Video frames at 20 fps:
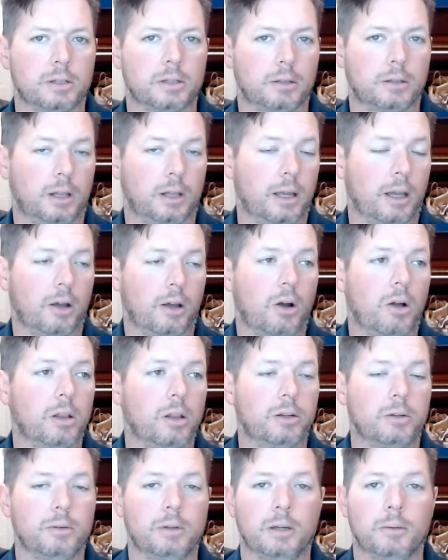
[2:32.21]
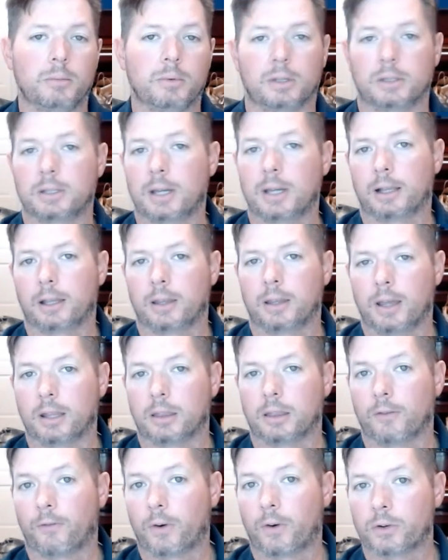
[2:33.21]
call him exactly that, the
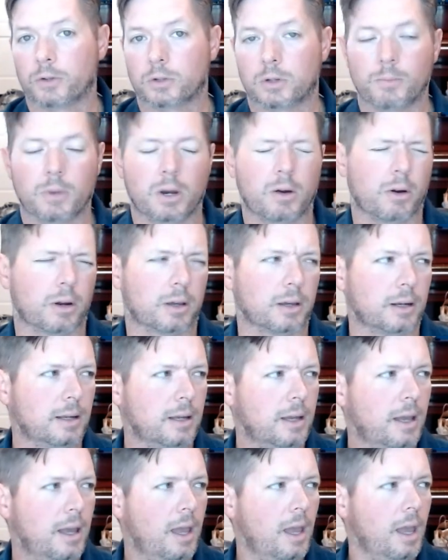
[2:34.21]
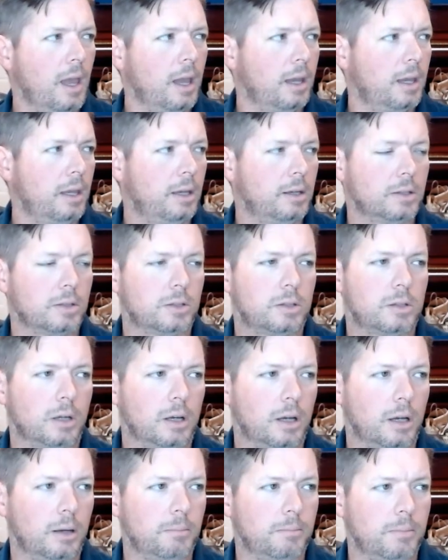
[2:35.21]
first American. He is,
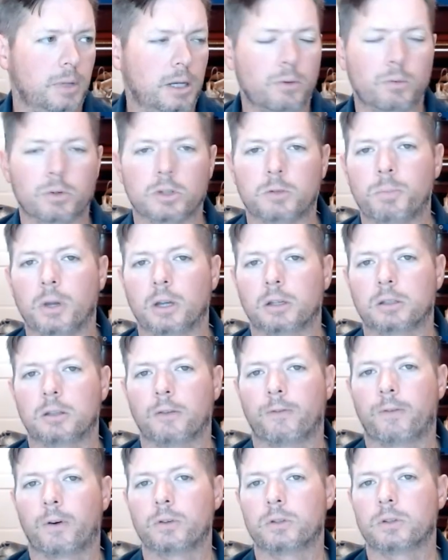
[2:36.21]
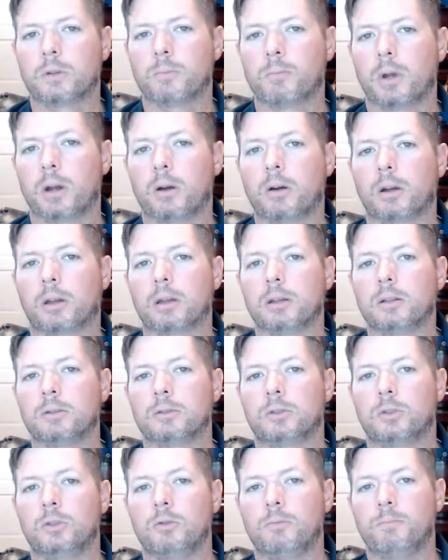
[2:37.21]
in many respects, the first American
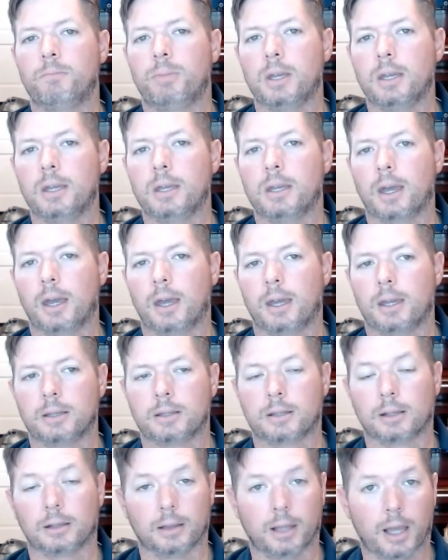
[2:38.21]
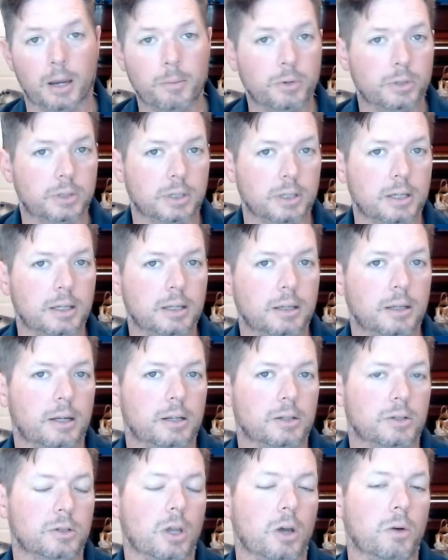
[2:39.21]
to be a celebrity that is
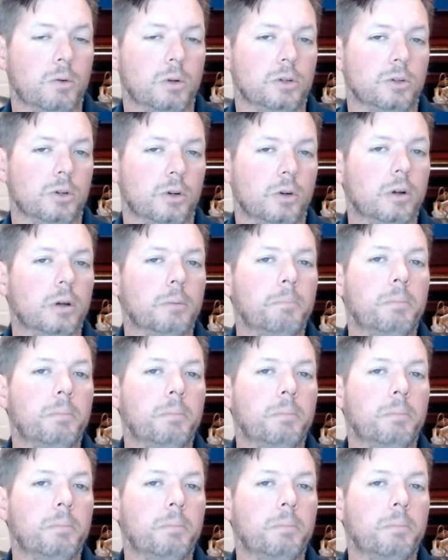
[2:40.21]
known in Europe.